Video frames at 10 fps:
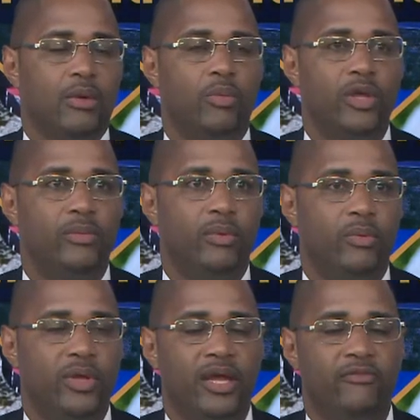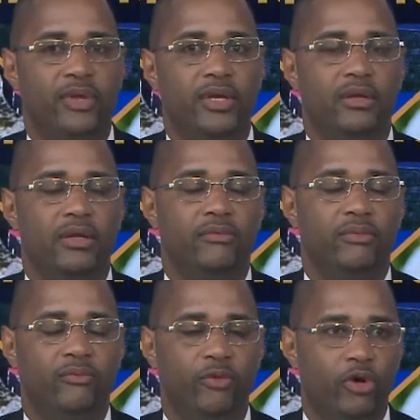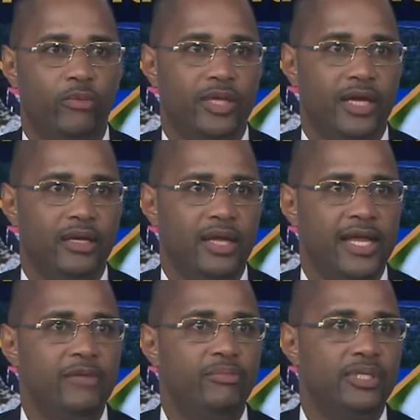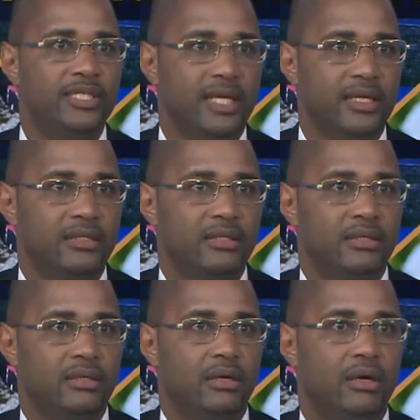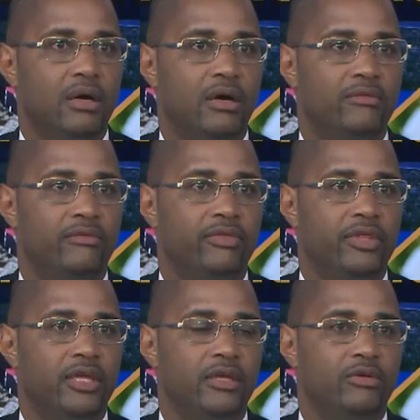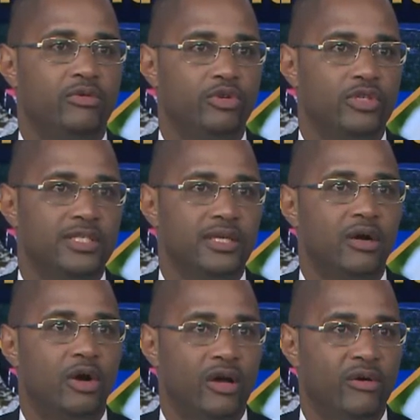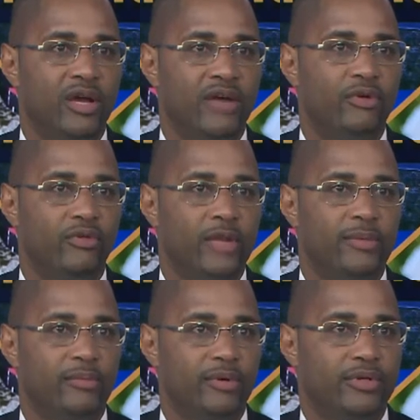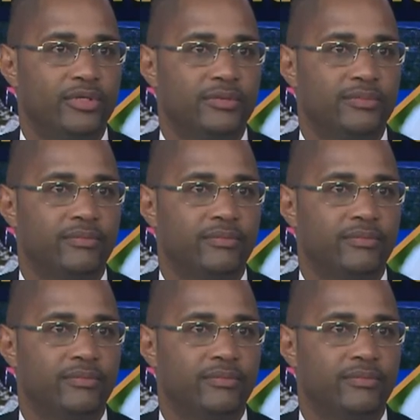We have been informed that 80% of the cruises have already been booked.